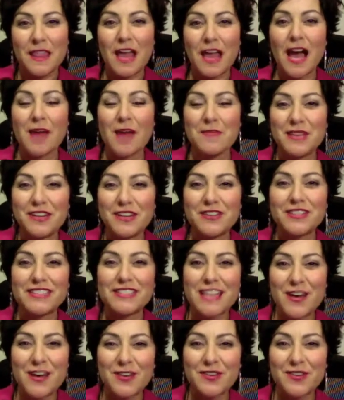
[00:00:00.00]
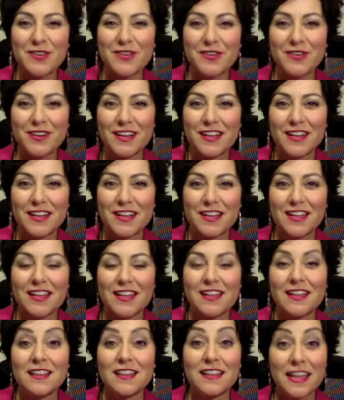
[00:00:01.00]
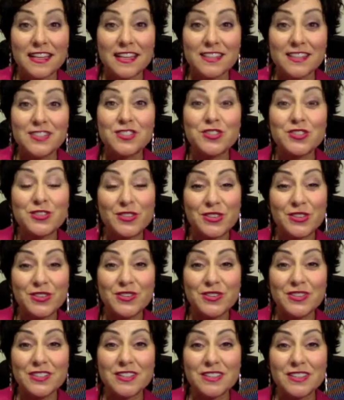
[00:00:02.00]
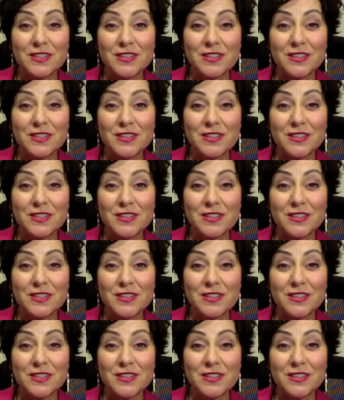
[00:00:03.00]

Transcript: I'm here to tell you that it's true,